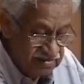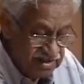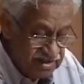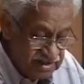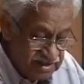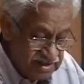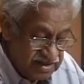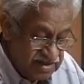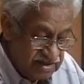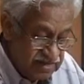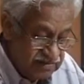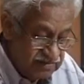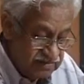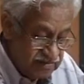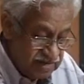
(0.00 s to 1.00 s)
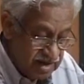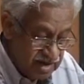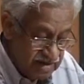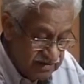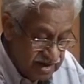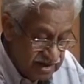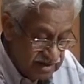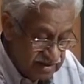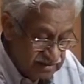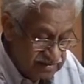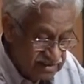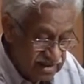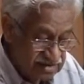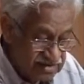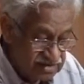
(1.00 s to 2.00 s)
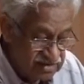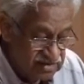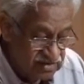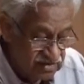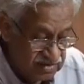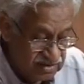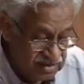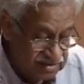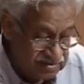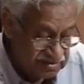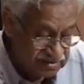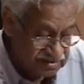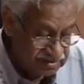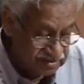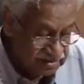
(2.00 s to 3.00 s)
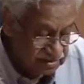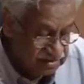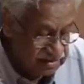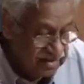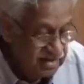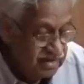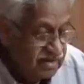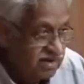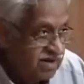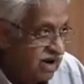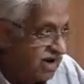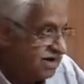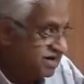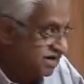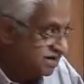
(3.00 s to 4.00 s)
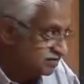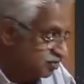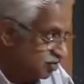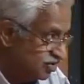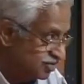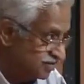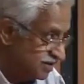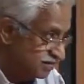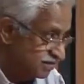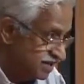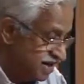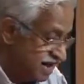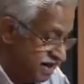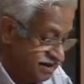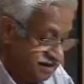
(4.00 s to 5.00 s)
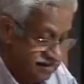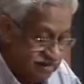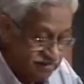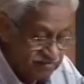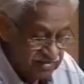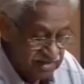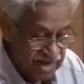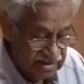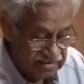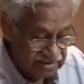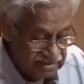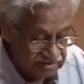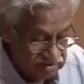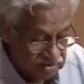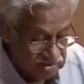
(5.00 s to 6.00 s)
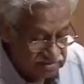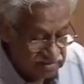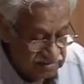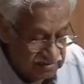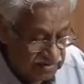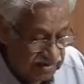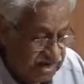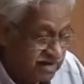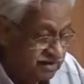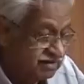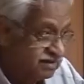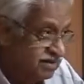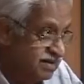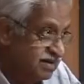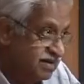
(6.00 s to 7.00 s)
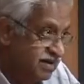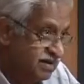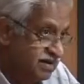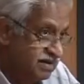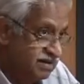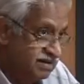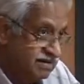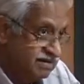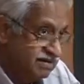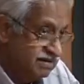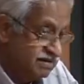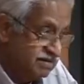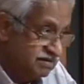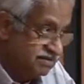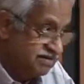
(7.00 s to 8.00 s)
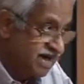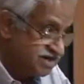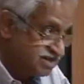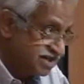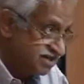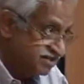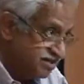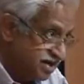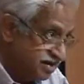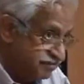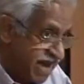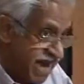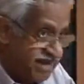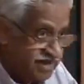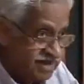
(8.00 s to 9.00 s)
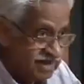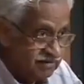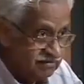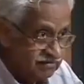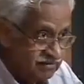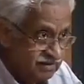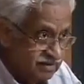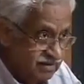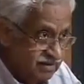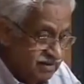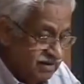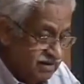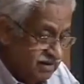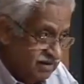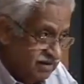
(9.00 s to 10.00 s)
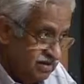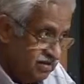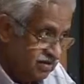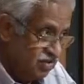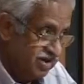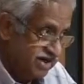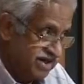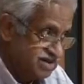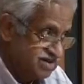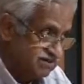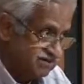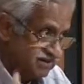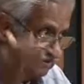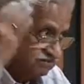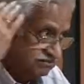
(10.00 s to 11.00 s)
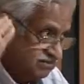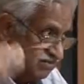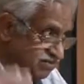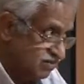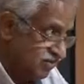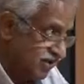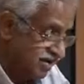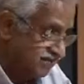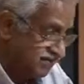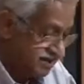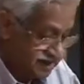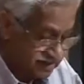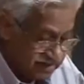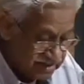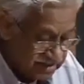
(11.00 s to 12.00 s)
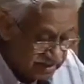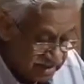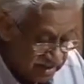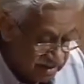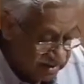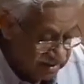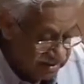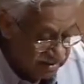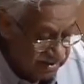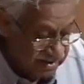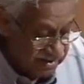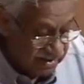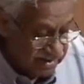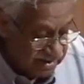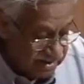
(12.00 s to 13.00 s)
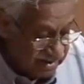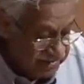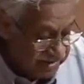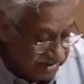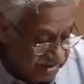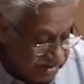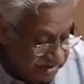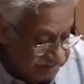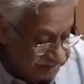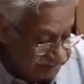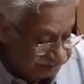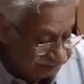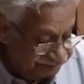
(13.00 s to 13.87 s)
military hardware, sanction towards oil exports from Iran, gas exports from Iran, sanctions on banking, a whole range of them. One after the other, they are all coming here.